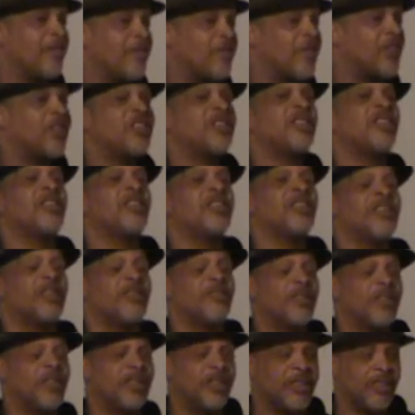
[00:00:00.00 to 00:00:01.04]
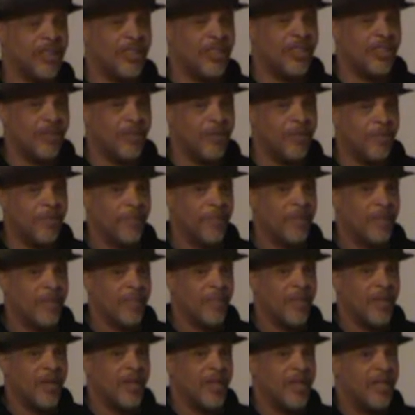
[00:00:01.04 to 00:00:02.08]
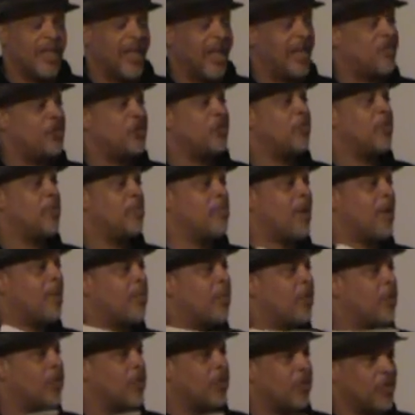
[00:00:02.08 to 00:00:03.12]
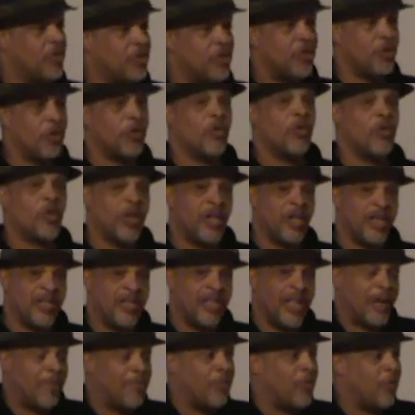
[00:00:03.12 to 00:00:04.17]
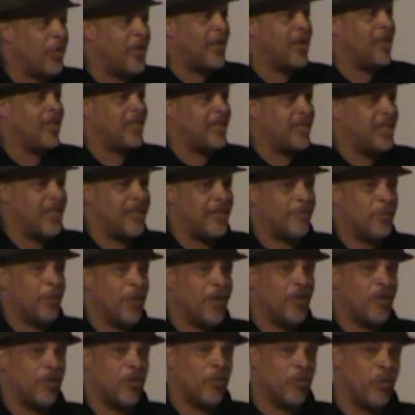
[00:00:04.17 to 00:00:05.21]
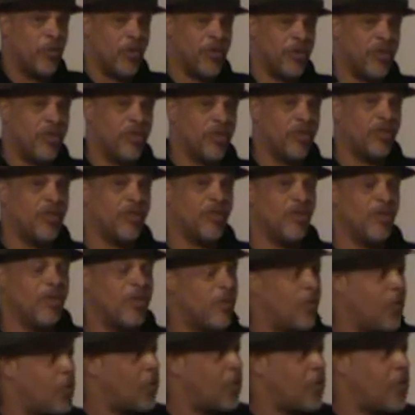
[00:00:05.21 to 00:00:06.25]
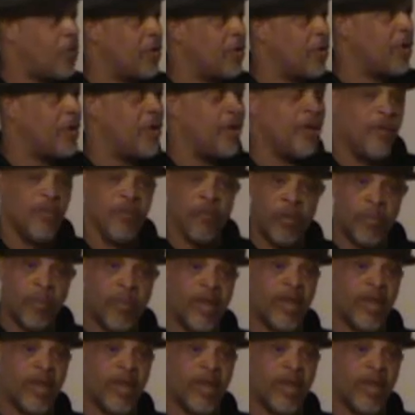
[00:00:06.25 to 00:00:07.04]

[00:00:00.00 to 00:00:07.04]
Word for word: the viciousness of this system, that you remember the stories that bring these political prisoners to the fore, from